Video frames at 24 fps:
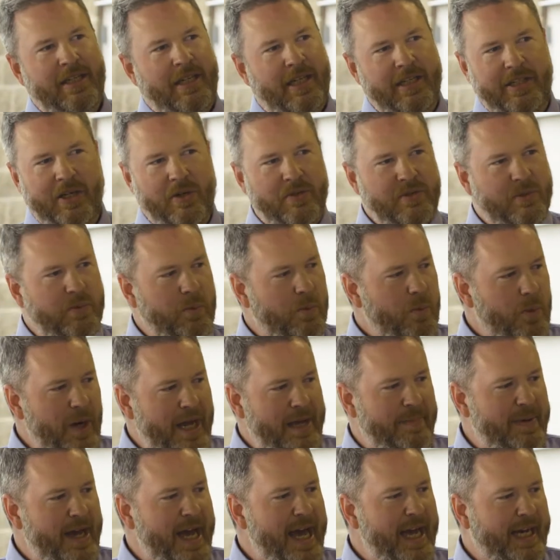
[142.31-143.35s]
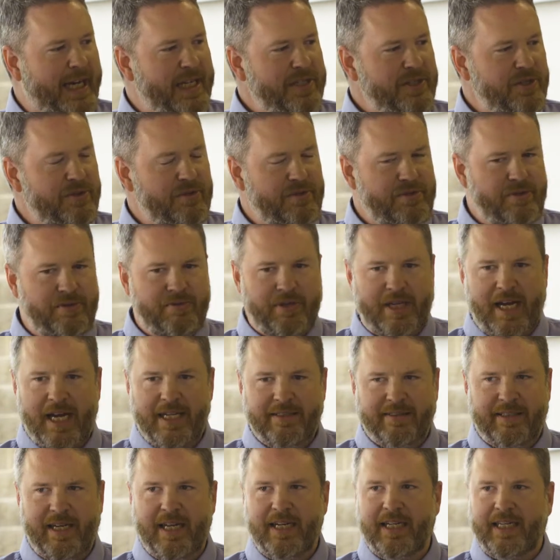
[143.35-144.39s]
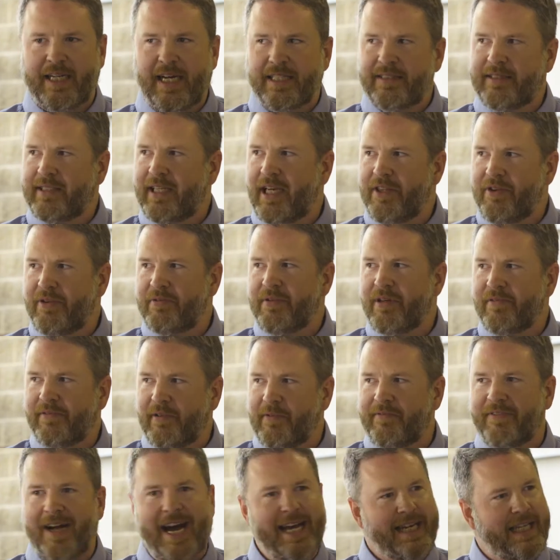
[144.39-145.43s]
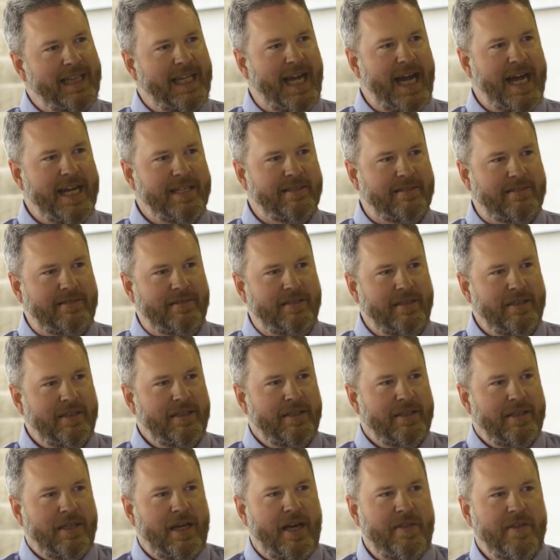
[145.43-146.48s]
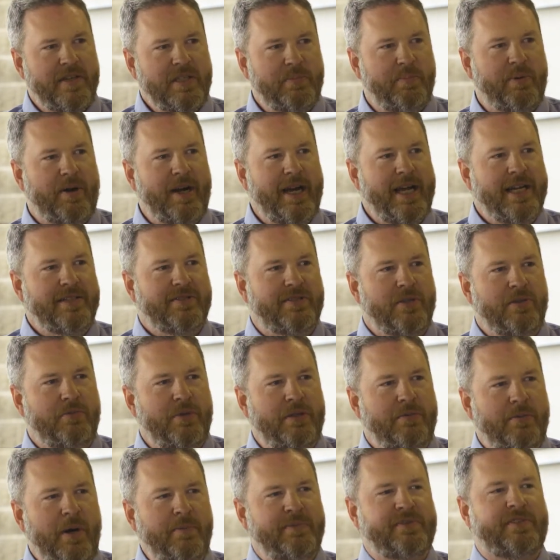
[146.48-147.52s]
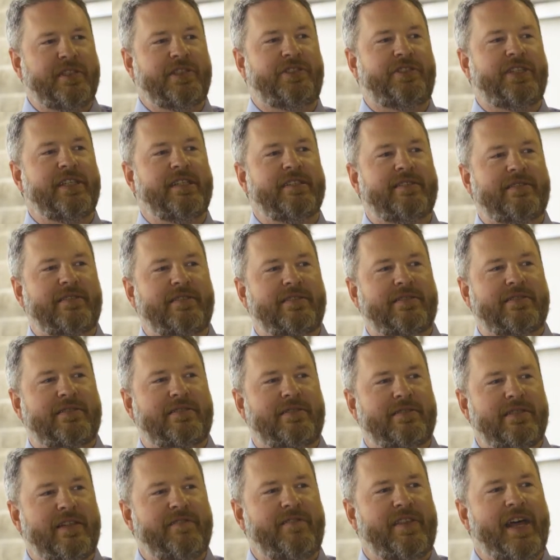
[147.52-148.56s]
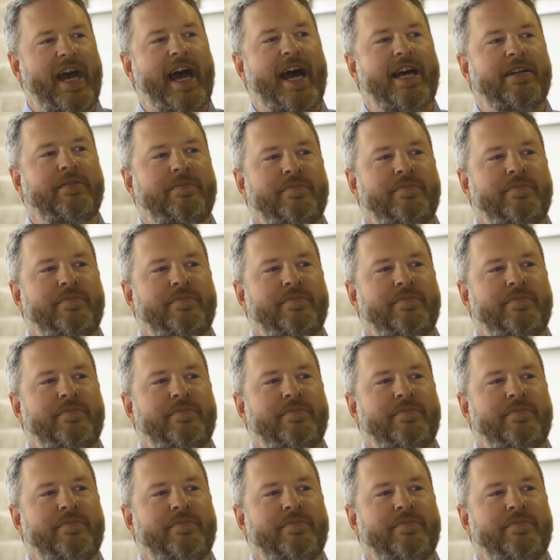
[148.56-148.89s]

It goes way back, and you guys kind of got together and have revitalized this brand. So what was the genesis of that?